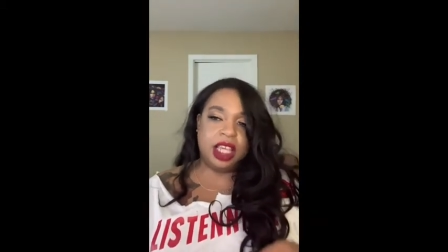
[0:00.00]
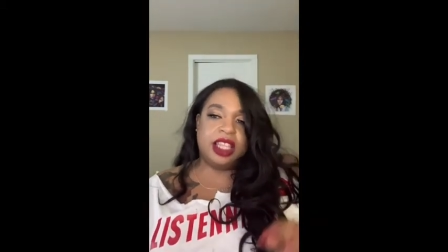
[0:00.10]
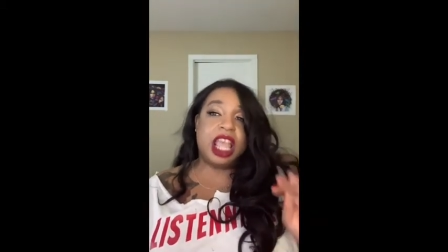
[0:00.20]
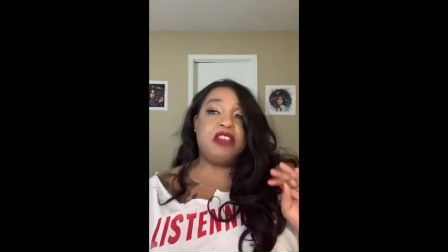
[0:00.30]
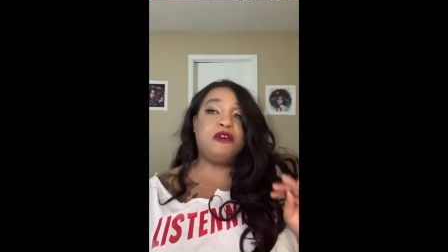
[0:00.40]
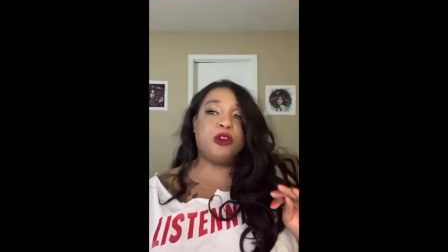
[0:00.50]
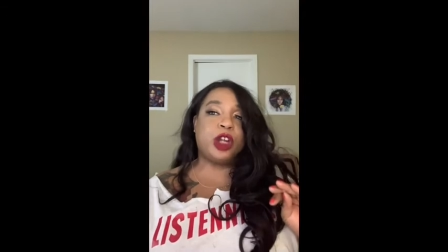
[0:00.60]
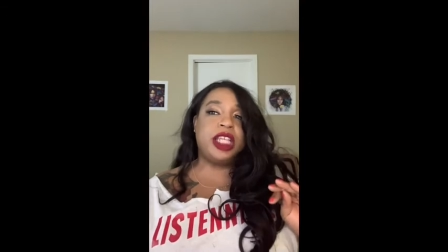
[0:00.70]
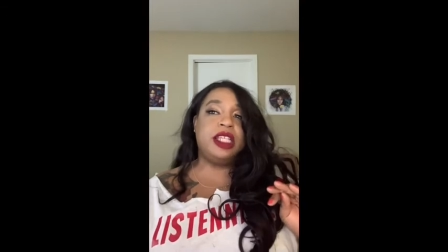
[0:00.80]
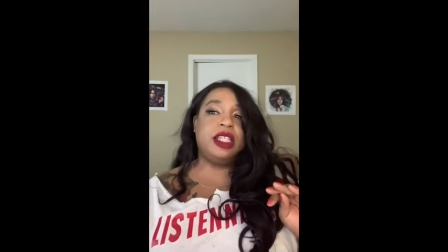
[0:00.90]
They
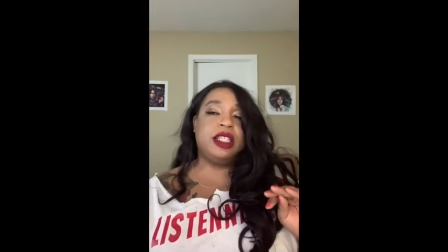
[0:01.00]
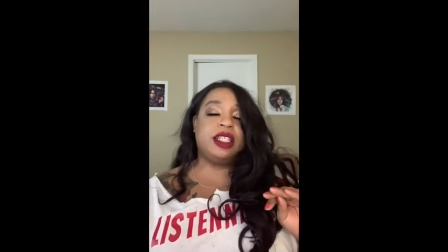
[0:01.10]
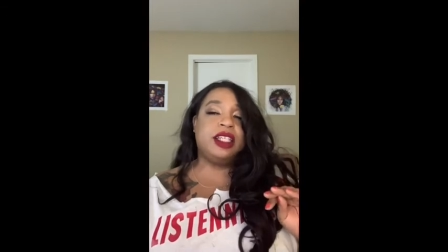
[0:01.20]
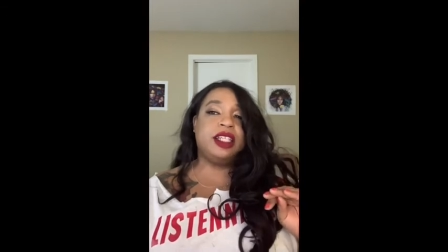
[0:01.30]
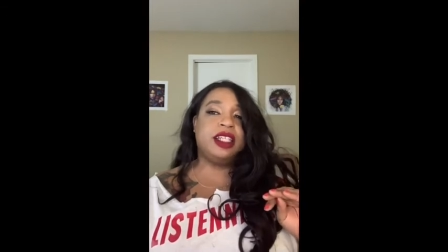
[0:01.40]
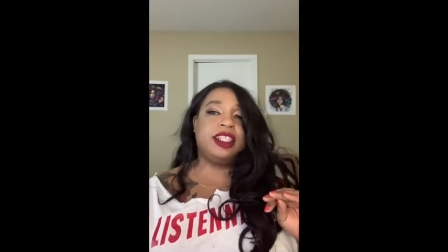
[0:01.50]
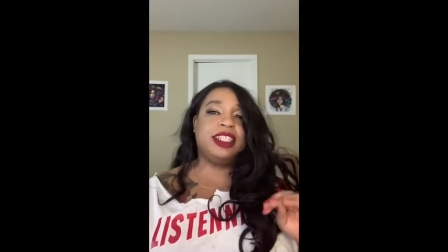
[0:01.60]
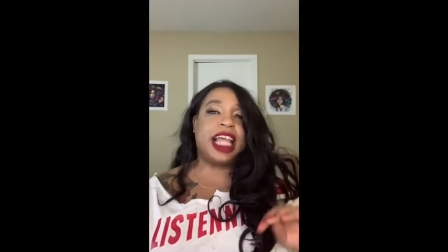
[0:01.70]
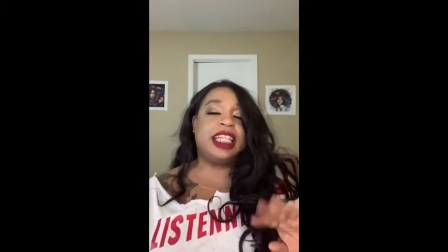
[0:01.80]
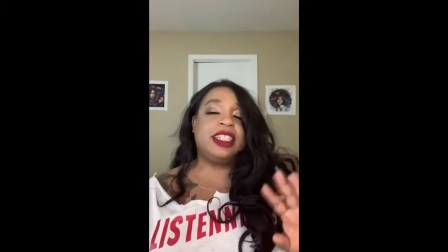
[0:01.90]
freeze,
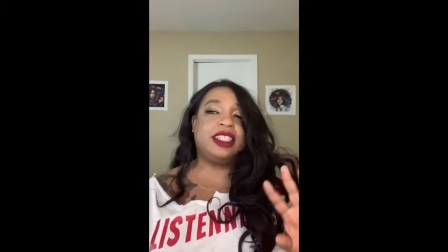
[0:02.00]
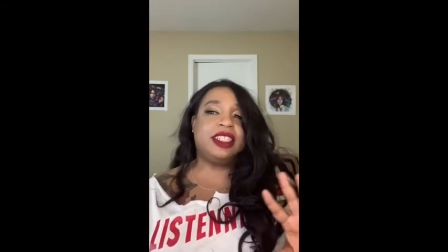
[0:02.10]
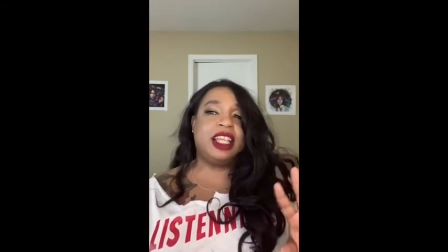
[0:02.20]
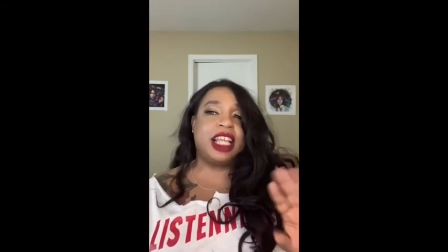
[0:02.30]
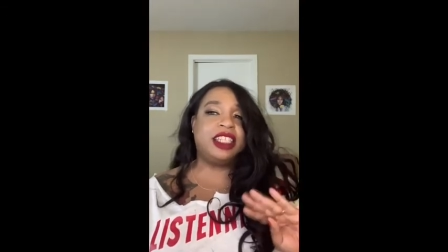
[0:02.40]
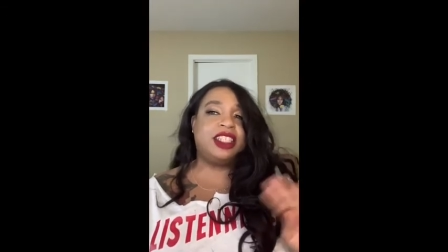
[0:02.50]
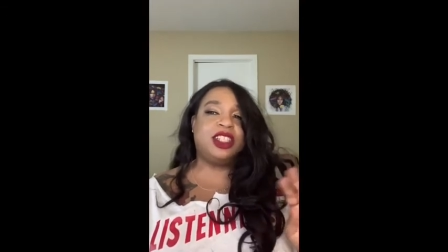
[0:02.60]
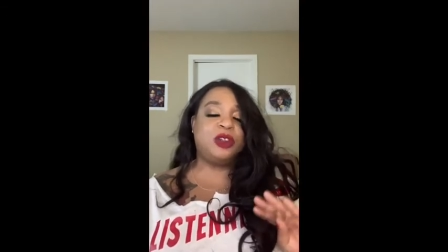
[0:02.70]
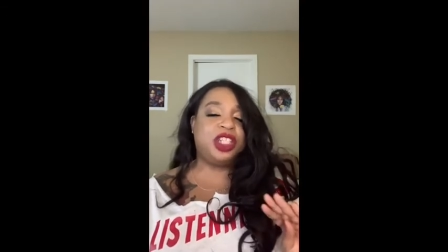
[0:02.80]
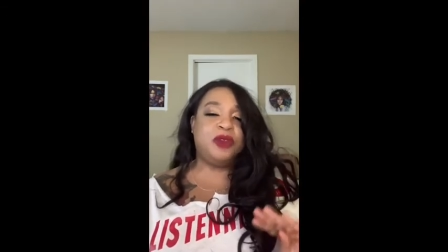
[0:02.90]
like like
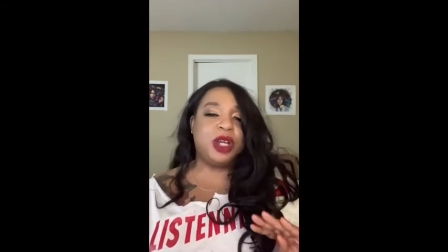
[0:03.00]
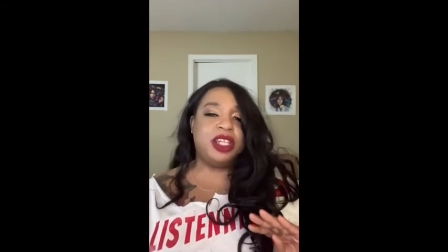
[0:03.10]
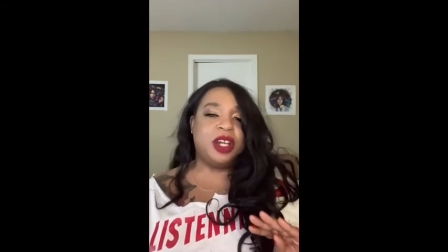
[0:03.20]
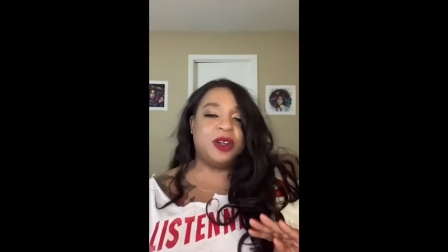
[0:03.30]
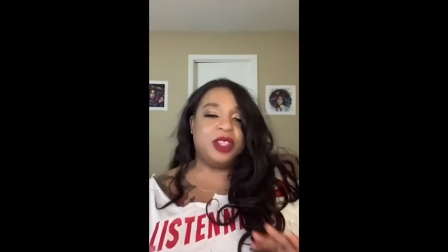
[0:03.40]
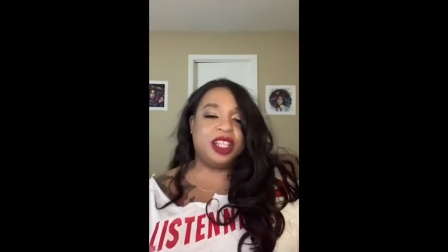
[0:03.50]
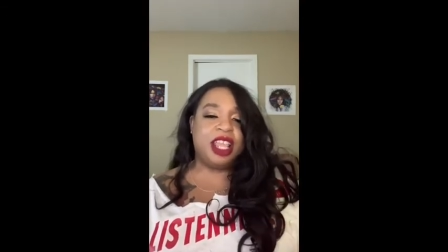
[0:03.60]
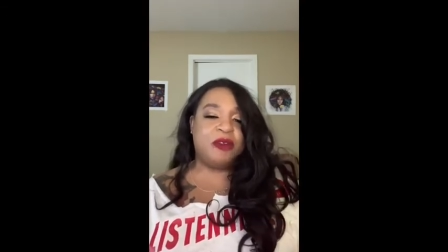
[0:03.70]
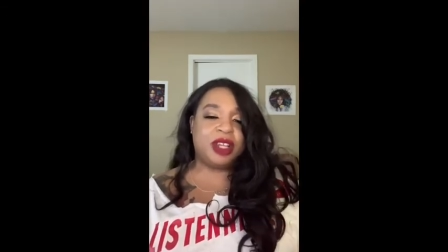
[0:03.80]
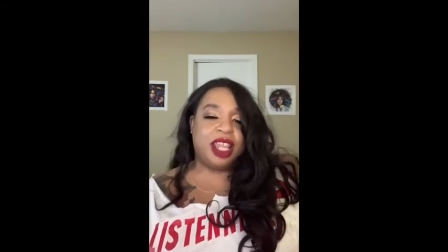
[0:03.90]
so she wouldn't know that
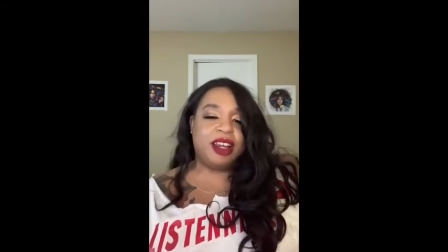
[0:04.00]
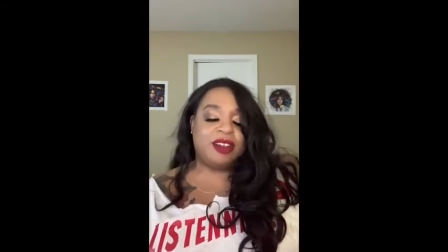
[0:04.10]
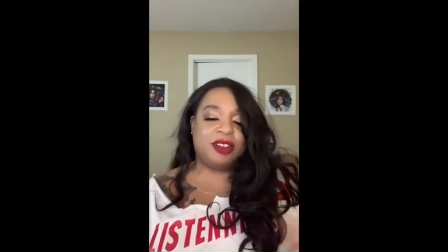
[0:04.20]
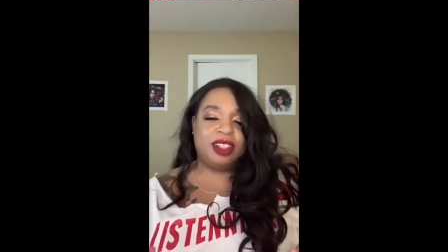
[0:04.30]
they were there